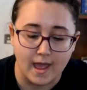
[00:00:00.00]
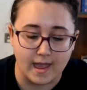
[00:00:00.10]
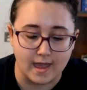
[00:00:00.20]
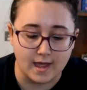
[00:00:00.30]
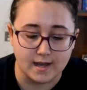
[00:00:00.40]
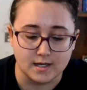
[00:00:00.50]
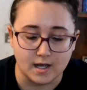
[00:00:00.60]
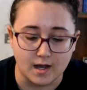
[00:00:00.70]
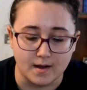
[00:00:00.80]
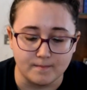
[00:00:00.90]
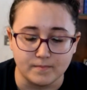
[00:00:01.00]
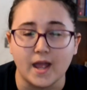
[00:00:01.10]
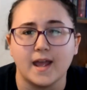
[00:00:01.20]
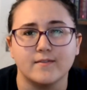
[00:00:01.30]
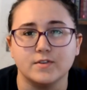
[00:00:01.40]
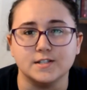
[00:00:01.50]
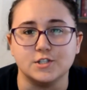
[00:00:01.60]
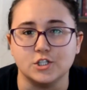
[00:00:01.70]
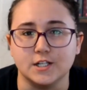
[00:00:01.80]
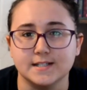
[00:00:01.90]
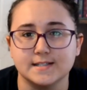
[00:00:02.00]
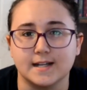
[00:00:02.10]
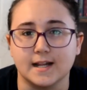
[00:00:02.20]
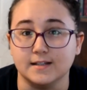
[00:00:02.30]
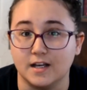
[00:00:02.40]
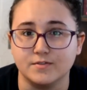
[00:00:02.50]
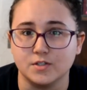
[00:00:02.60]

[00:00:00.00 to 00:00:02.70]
and um, I have these jeans that I love